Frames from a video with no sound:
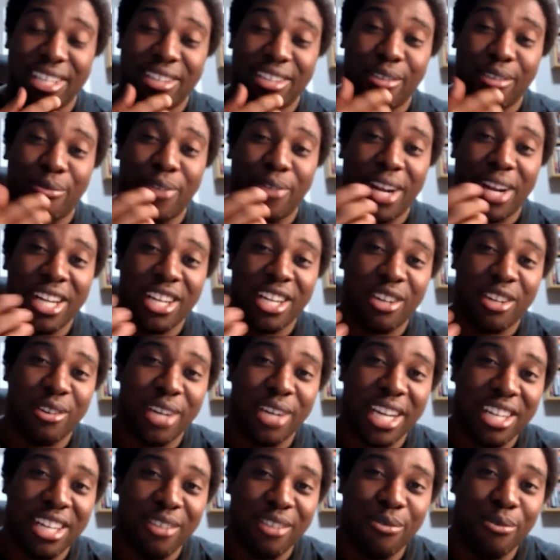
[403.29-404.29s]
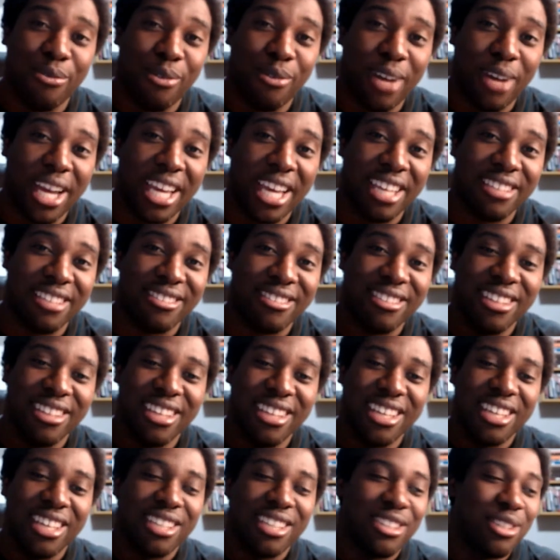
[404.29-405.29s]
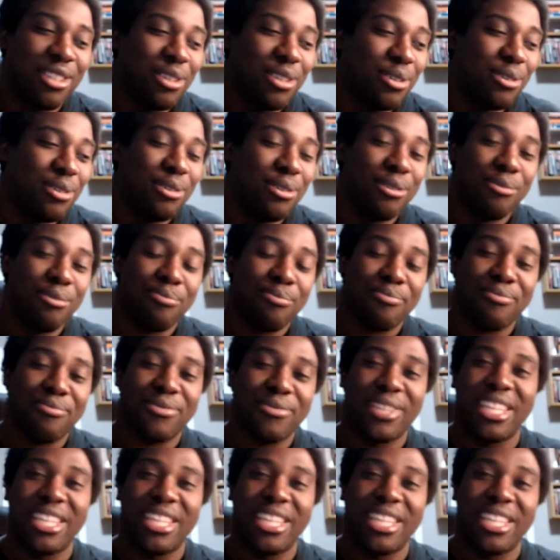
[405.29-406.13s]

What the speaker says: they're finding creative ways to